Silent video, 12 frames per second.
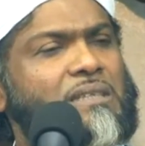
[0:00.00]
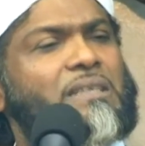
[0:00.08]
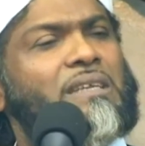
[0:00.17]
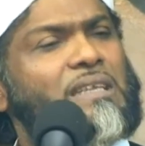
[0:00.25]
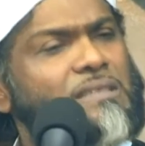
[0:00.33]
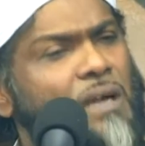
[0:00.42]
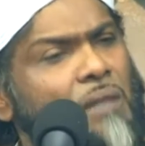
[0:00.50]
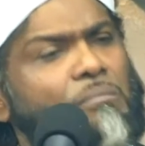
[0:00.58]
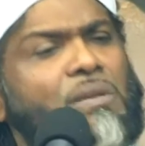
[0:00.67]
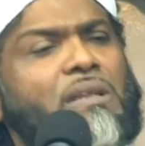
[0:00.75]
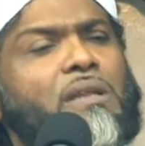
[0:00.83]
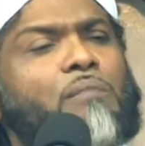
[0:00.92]
to this
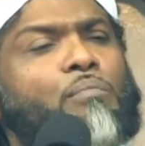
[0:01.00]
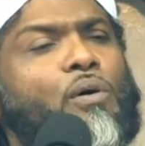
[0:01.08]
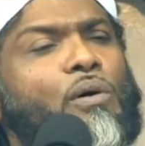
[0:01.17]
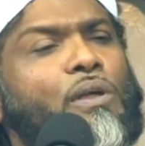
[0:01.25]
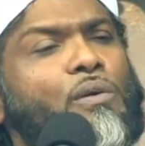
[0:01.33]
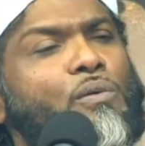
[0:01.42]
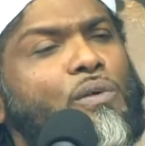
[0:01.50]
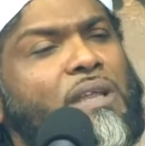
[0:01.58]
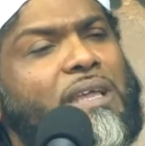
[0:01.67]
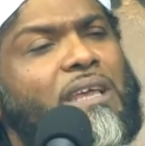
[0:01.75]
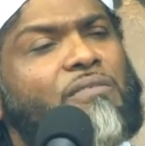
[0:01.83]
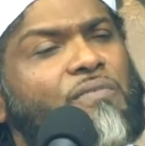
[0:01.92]
humble little boy who
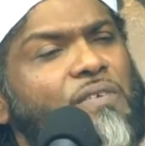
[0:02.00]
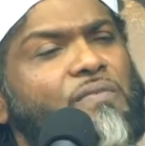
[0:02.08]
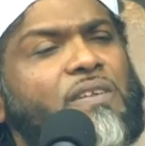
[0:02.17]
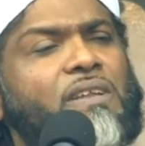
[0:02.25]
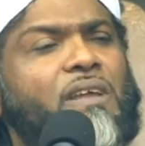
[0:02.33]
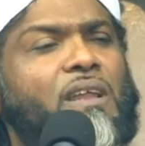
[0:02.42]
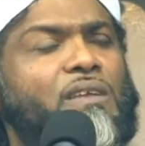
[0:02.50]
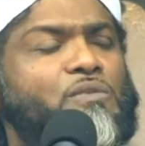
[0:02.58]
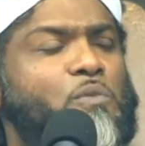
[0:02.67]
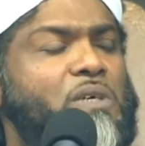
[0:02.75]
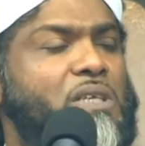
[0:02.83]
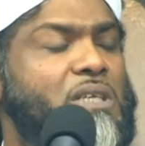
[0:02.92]
only gave
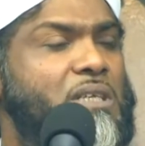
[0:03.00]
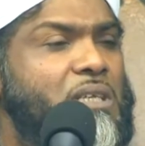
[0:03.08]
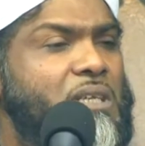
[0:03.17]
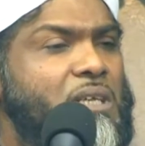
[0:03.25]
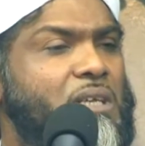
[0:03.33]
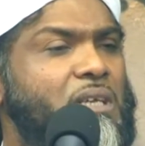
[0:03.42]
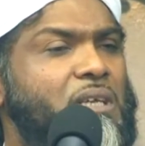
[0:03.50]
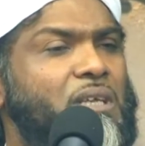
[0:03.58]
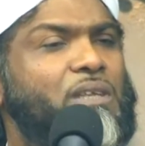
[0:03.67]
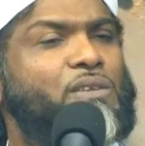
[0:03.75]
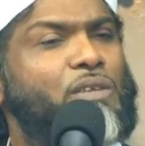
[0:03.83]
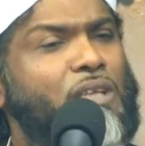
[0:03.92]
$50 worth.
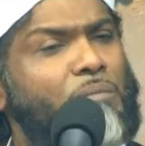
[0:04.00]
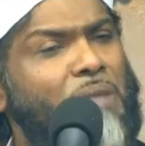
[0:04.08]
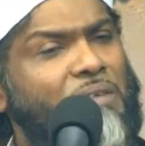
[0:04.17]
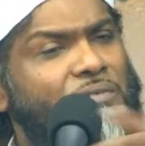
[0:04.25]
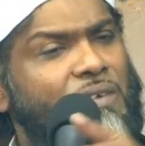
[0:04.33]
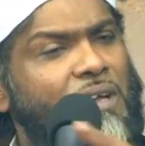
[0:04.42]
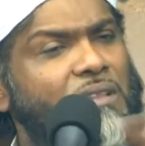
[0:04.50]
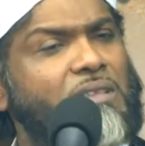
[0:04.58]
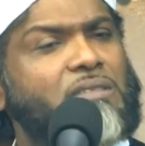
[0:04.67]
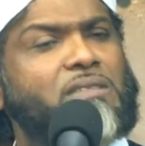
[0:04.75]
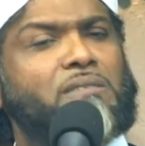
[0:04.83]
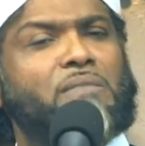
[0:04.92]
Today, my
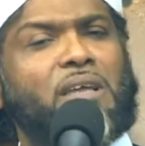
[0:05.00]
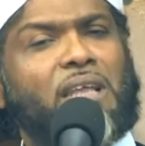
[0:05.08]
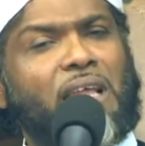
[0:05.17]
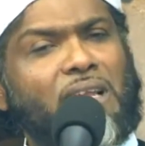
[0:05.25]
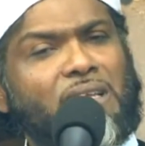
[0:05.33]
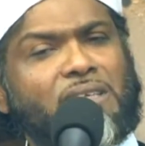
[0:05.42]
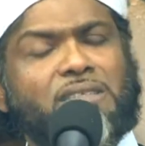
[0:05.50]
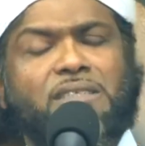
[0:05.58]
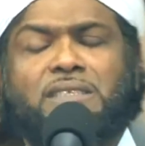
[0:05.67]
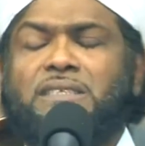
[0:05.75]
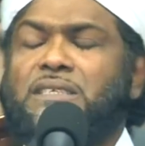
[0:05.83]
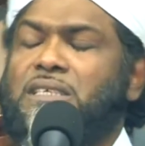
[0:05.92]
fathers and my
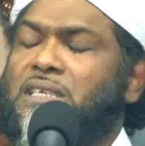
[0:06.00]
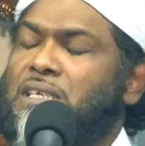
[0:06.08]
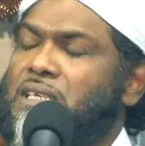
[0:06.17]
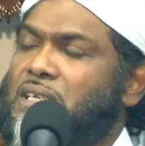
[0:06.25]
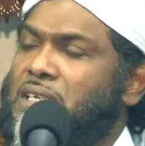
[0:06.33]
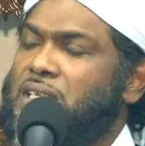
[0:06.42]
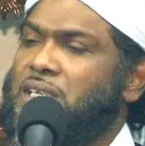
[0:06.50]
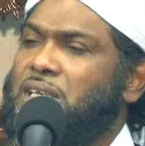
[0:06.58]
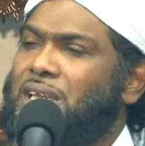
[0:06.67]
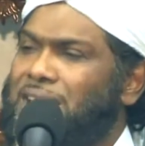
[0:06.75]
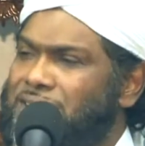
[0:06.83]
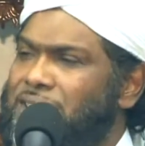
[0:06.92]
elders,
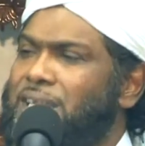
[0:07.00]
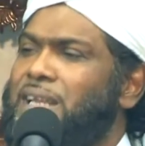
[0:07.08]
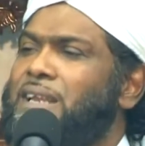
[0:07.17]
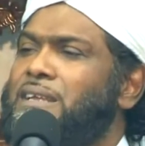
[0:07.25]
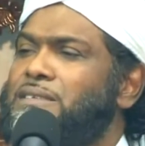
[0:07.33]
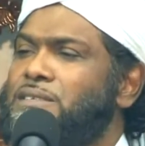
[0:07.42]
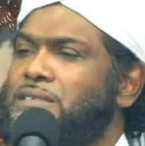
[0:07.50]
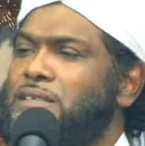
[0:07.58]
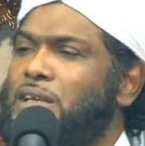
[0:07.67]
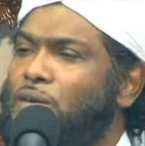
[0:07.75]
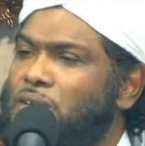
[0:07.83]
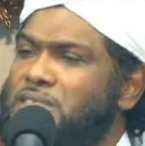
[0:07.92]
and I say elders because
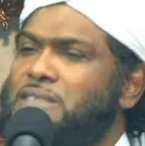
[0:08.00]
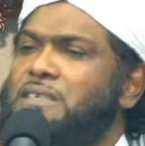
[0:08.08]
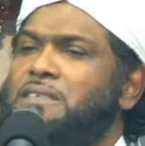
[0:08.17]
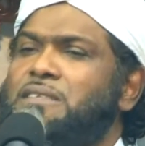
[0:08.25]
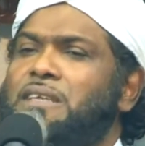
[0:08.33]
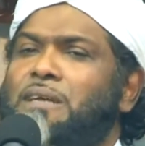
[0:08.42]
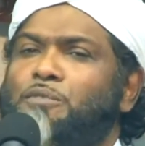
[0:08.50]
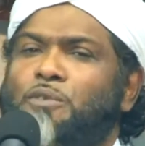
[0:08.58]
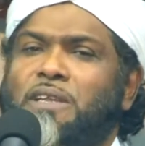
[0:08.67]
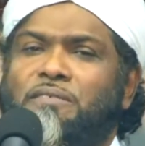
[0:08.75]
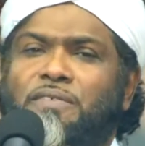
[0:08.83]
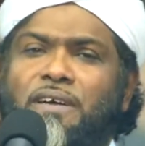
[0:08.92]
I always still say I'm
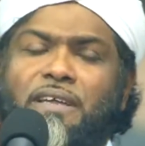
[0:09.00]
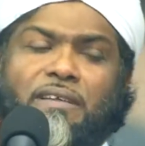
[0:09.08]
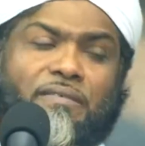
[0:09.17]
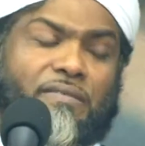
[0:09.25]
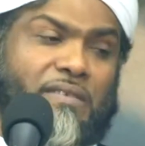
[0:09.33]
25,